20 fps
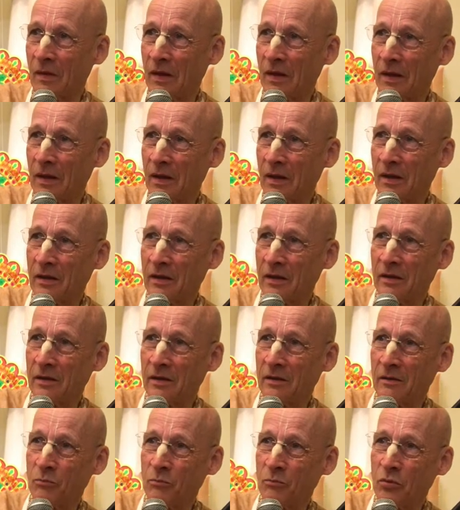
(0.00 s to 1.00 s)

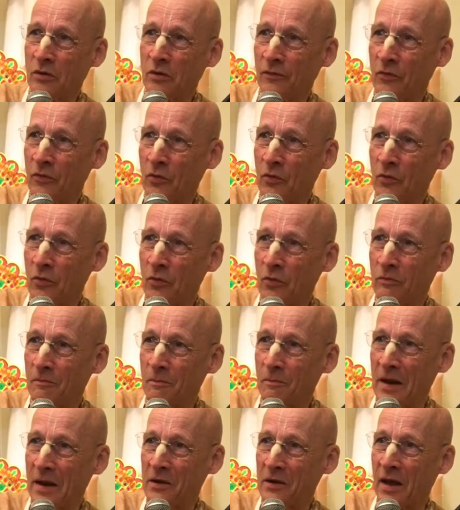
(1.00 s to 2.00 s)
beautiful meditation
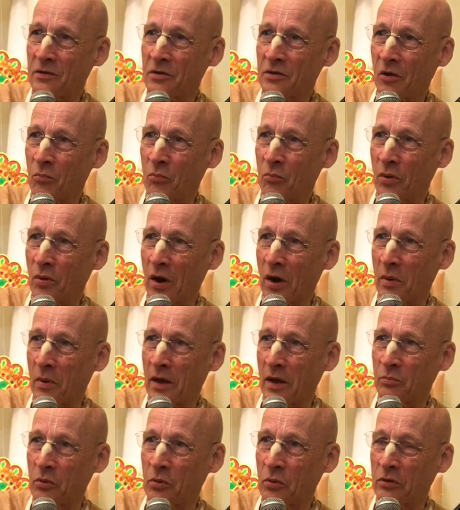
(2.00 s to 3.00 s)
on Prabhupada's
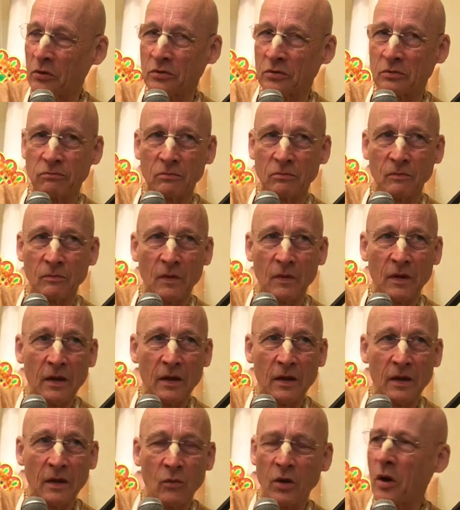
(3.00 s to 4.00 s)
books. What
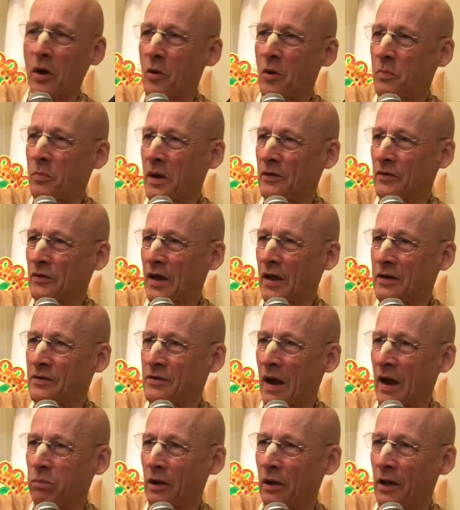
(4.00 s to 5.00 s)
did Prabhupada say? Double
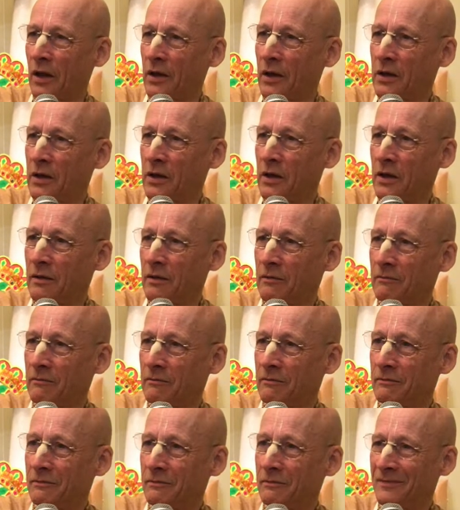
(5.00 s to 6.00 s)
it.
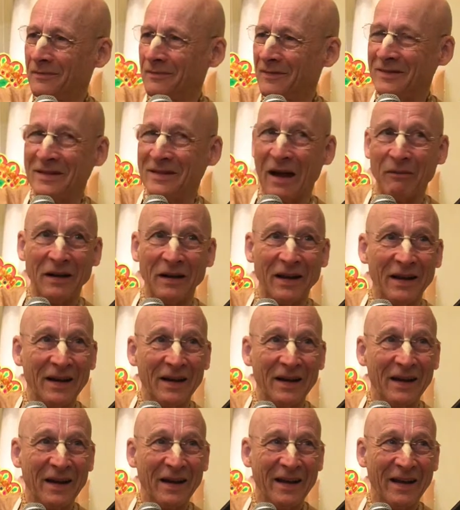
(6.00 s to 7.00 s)
Double
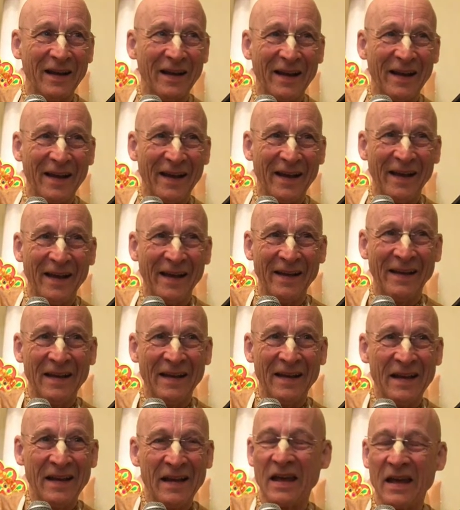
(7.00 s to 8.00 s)

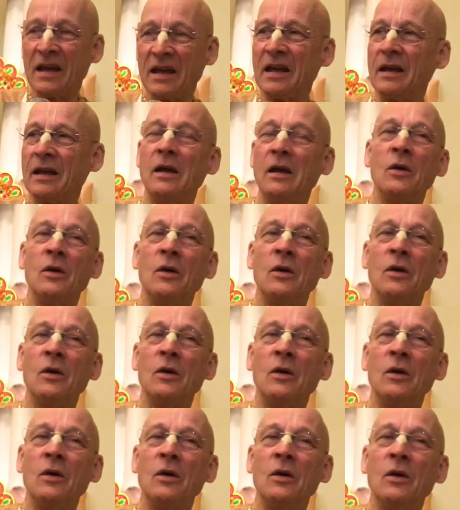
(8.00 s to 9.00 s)
it. We had
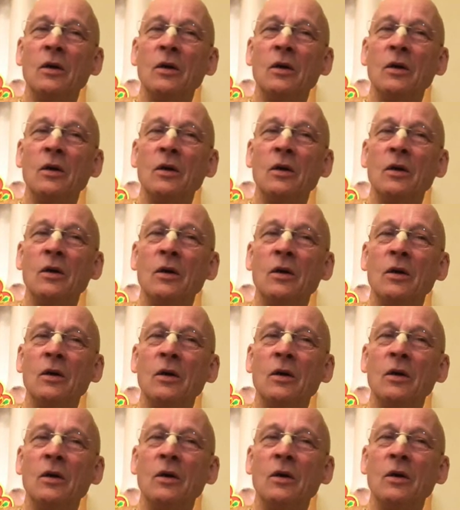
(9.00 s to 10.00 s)
10 verses from
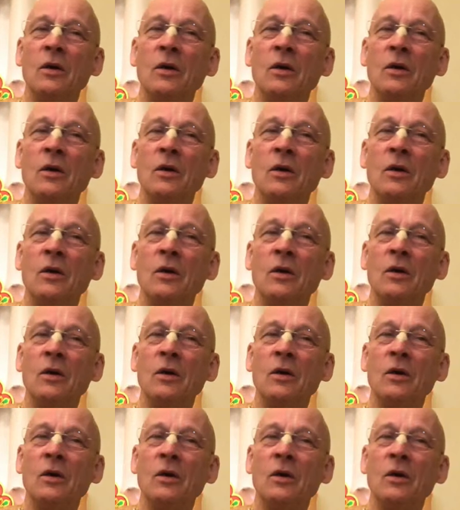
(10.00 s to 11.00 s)
him last year
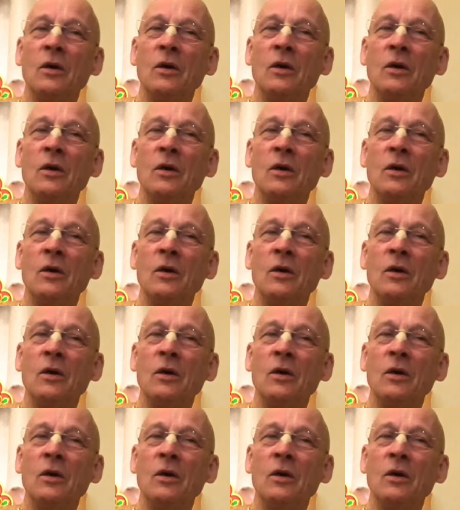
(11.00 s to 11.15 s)
in